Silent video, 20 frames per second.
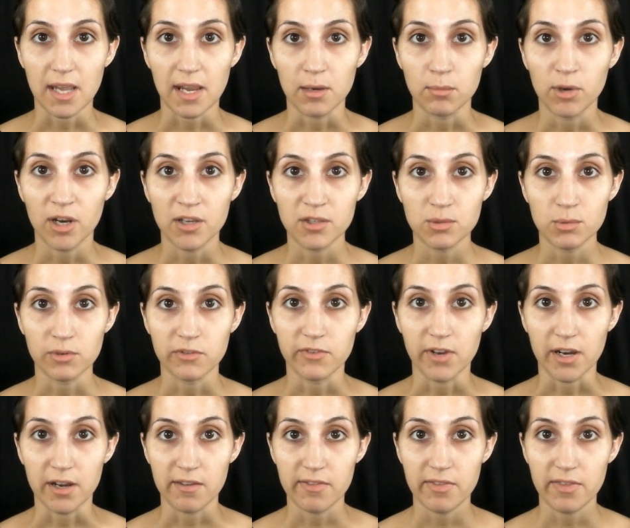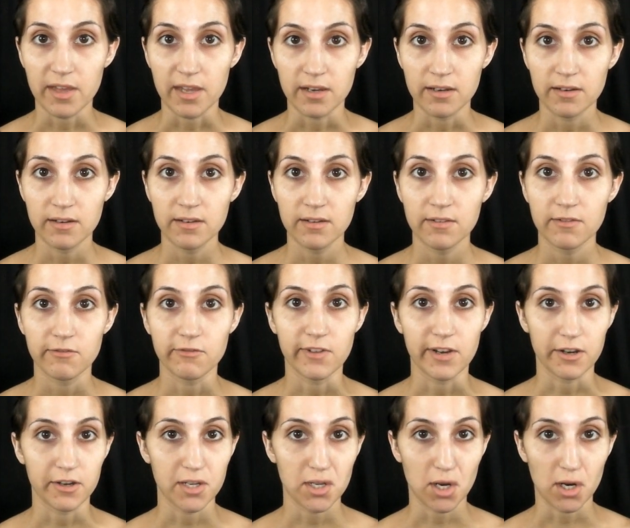eyebrows were very thin,
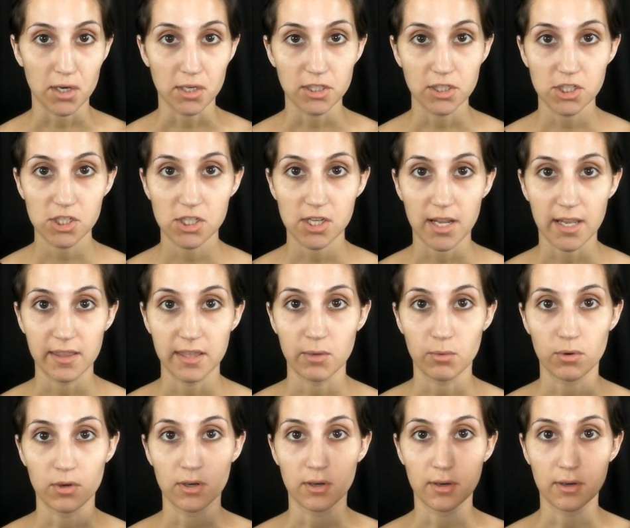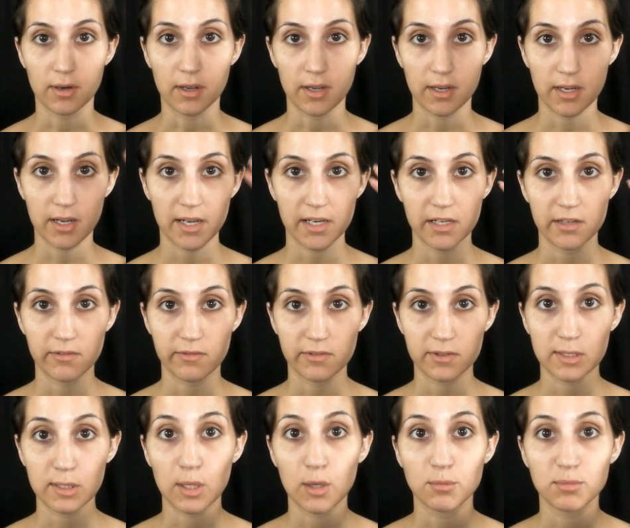very arched, and they were kind of
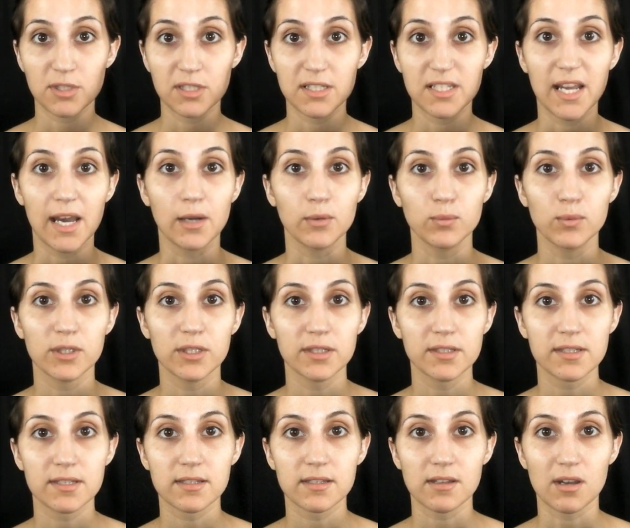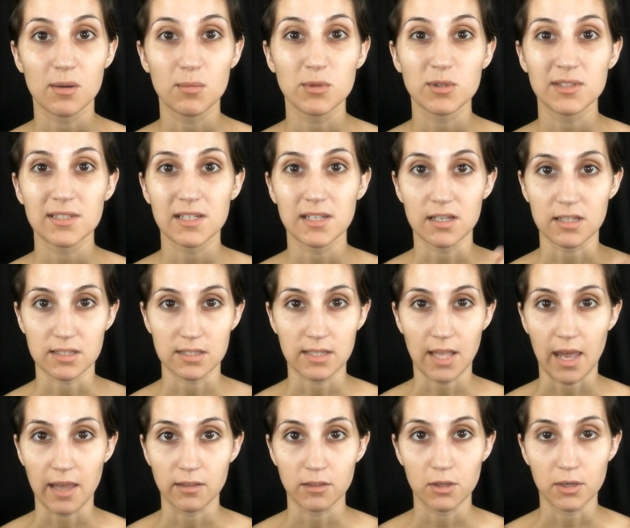sloped downwards, almost in a
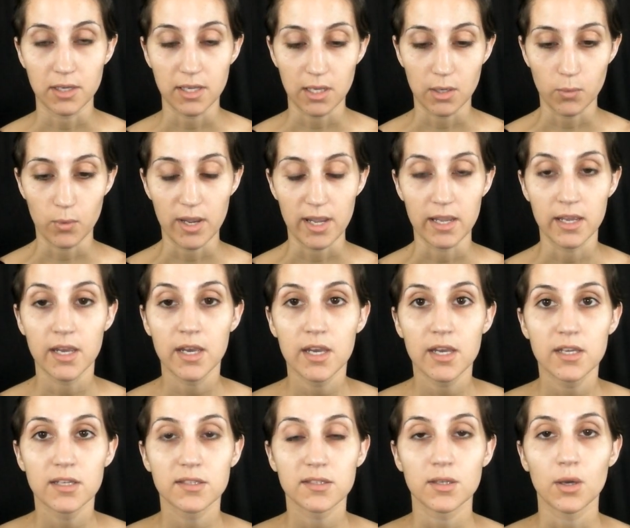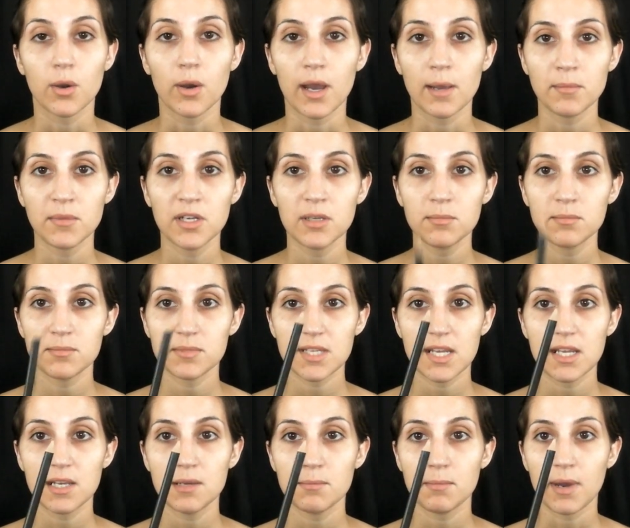sad looking way. So I'm going to
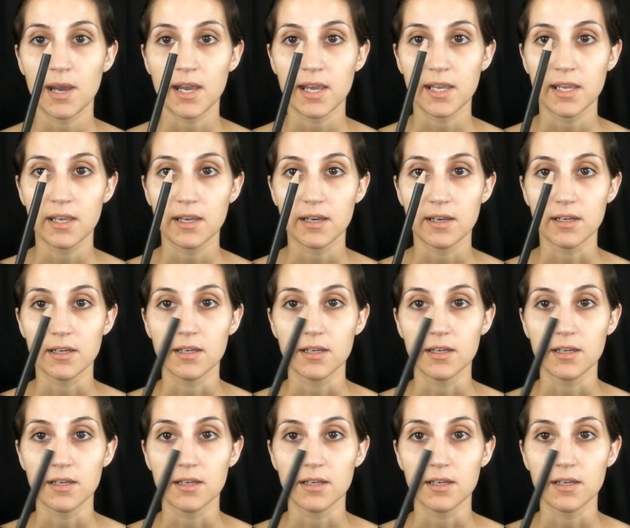take my